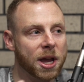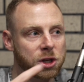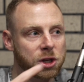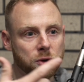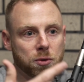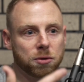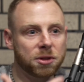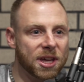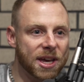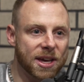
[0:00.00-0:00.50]

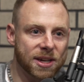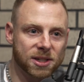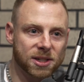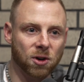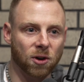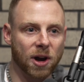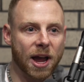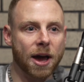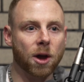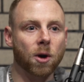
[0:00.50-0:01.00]
do this,
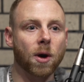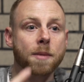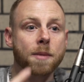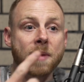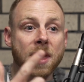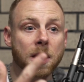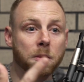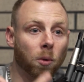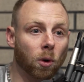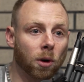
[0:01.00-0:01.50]
or how do I
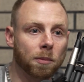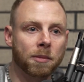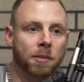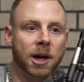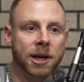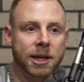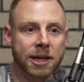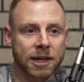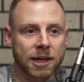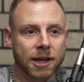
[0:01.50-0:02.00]
make more
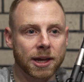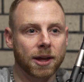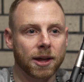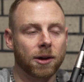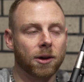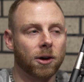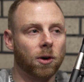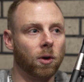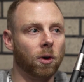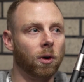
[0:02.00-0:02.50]
money,
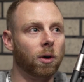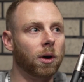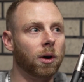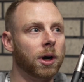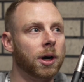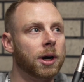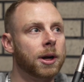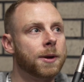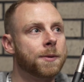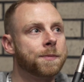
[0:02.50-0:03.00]

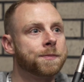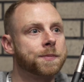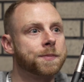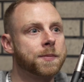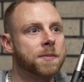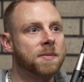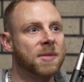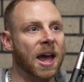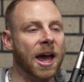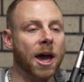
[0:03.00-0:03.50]
or
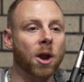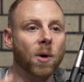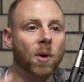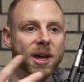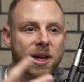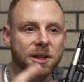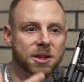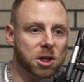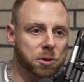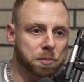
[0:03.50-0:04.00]
how do I
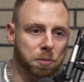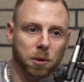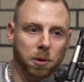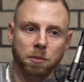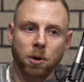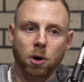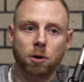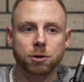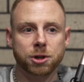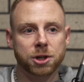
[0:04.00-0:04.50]
get this
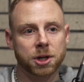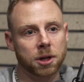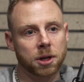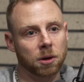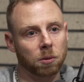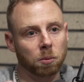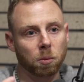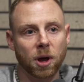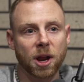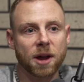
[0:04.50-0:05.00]
promotion,
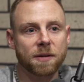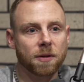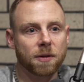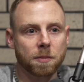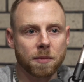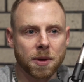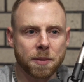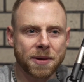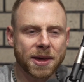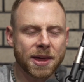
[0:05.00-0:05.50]
or whatever it
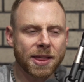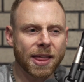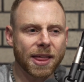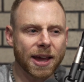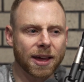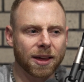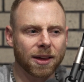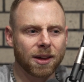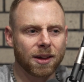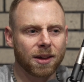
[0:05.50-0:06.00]
may be.
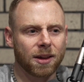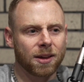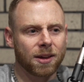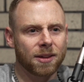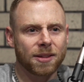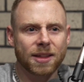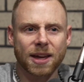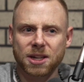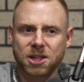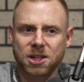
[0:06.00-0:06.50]
Like
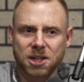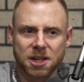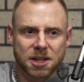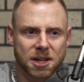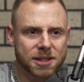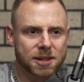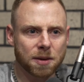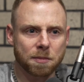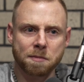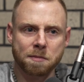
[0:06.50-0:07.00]
that shit
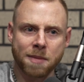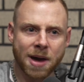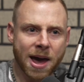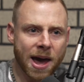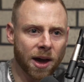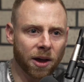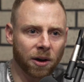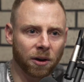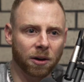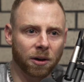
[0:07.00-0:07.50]
doesn't
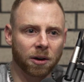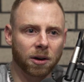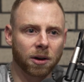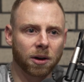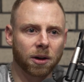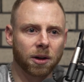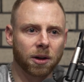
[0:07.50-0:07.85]
matter.